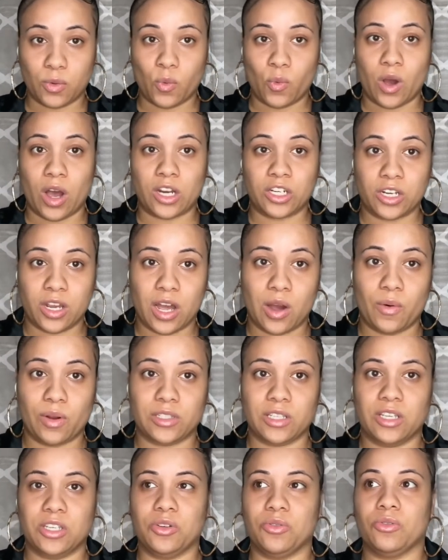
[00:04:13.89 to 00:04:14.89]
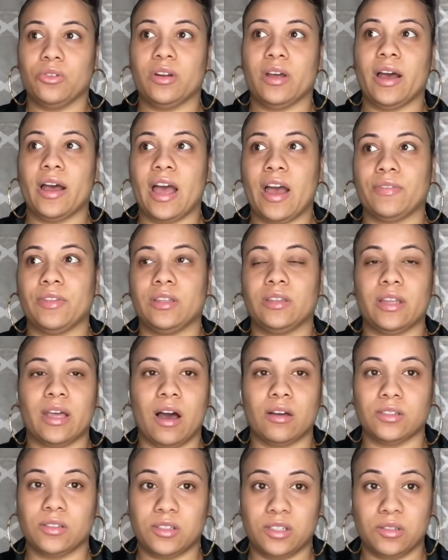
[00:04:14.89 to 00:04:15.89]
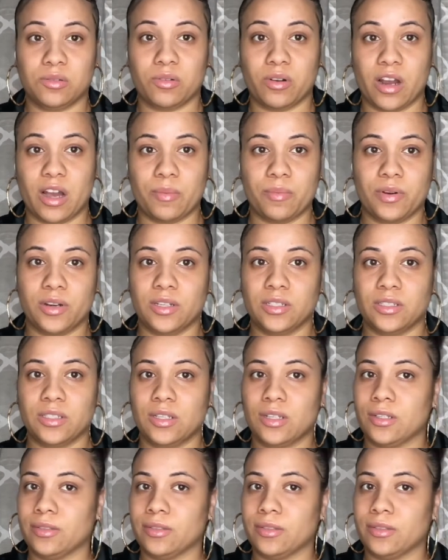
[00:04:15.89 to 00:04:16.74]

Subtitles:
watch hours and you do not have the 1,000 subscribers,